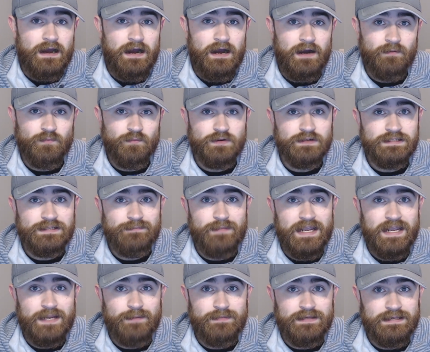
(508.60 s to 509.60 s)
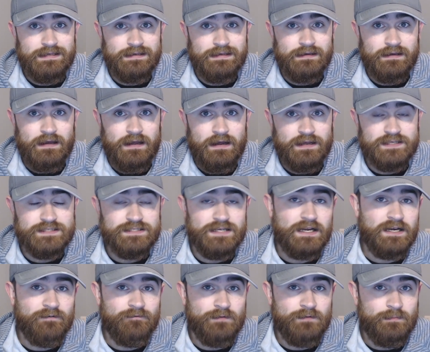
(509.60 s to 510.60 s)
really made me
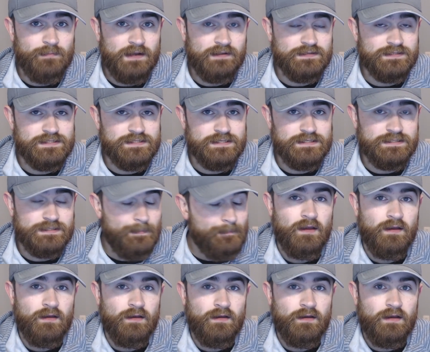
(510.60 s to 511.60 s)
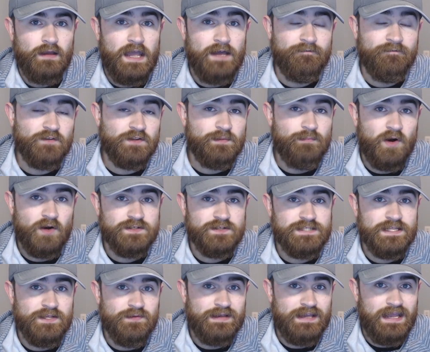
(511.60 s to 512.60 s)
excited about the system. And for the parts
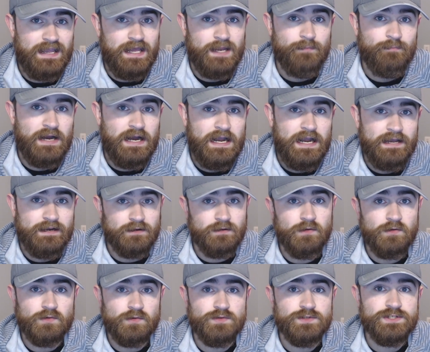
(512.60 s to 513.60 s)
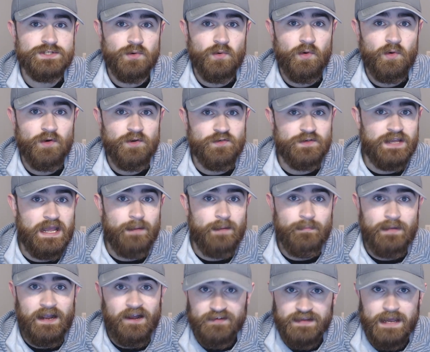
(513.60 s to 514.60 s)
that you can't buy at a local store, you can't
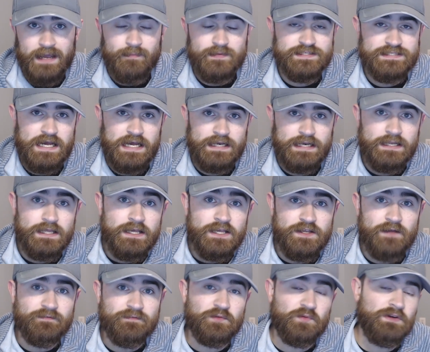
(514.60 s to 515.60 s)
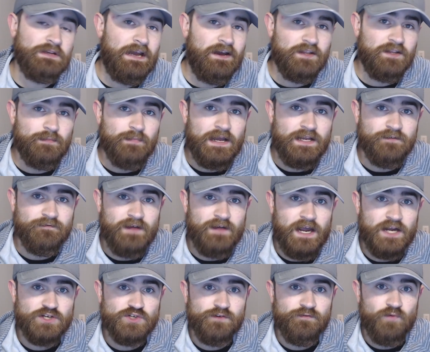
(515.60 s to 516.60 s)
buy on Amazon, you have to rely on the
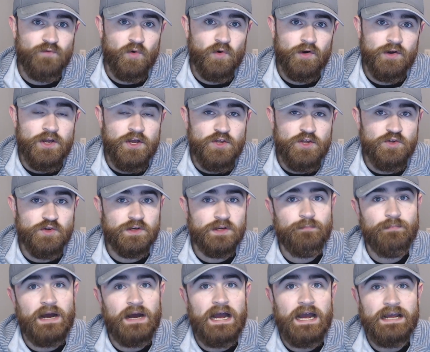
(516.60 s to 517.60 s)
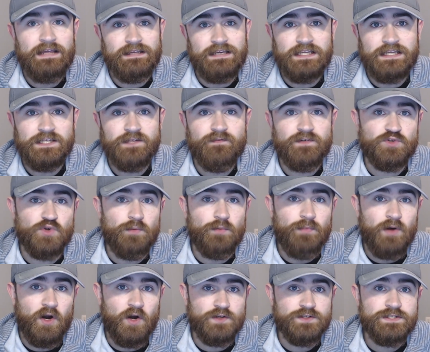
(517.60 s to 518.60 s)
manufacturer for, you can buy the individual
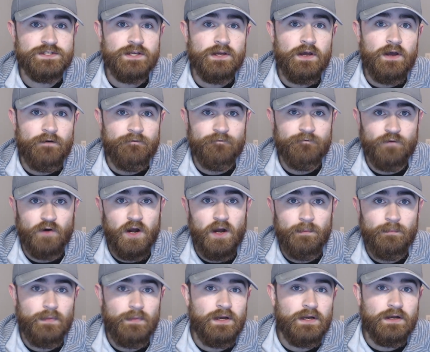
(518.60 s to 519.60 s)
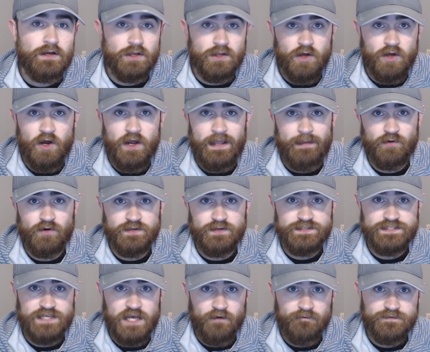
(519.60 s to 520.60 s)
parts from Clawhammer
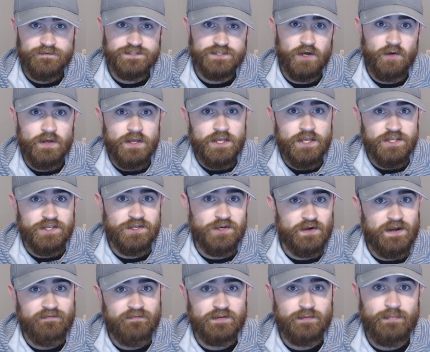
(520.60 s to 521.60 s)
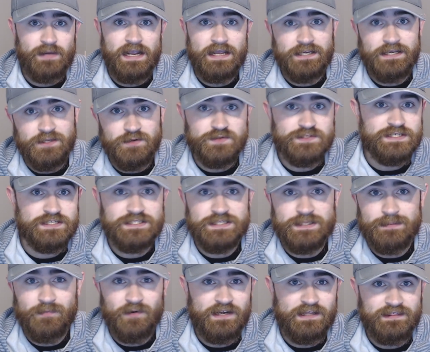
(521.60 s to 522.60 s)
itself. So you don't have to buy a new
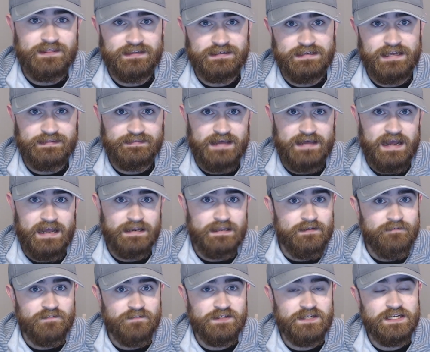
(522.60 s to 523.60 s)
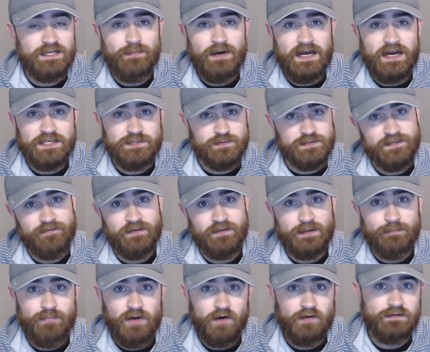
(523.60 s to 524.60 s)
system or anything like that. If you need to buy a
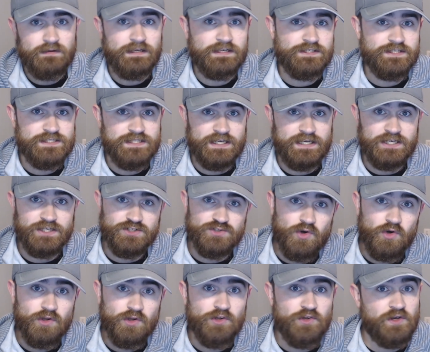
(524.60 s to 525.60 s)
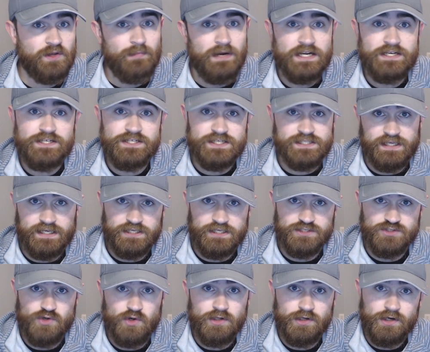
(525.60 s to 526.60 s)
specific part, like just the controller, you can buy just the
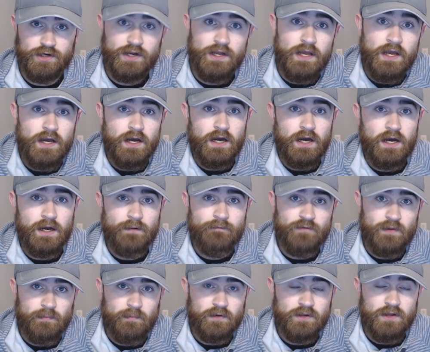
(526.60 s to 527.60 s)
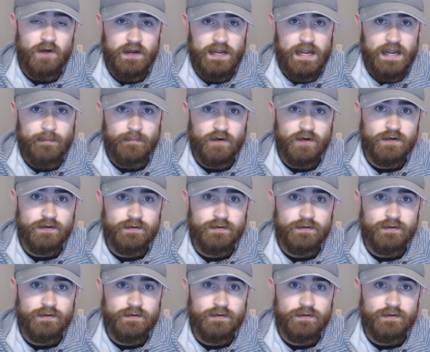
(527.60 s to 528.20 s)
controller from Clawhammer.